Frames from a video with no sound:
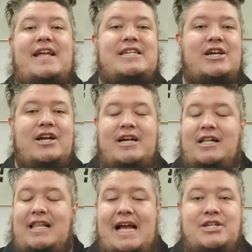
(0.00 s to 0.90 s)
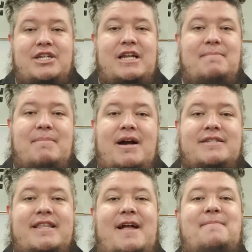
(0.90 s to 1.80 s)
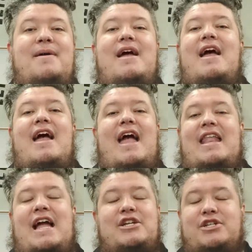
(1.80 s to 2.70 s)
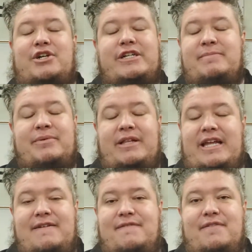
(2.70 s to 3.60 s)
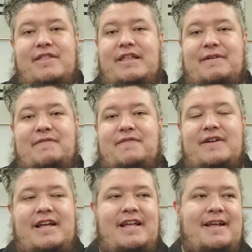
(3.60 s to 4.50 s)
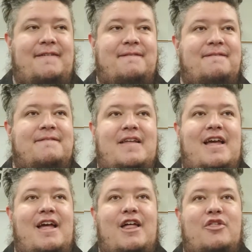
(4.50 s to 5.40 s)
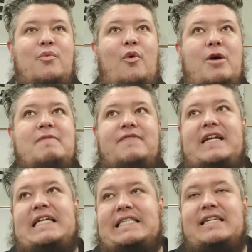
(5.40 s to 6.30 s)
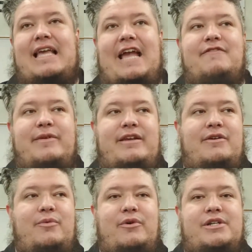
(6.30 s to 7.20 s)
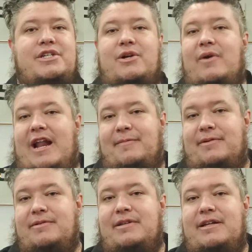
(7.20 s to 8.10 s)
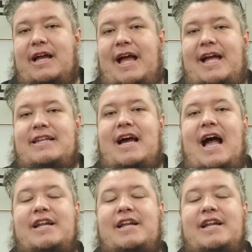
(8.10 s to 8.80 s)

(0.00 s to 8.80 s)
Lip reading: they took a collection amongst them, and I just couldn't believe the warm feelings it gave me were just incredible. And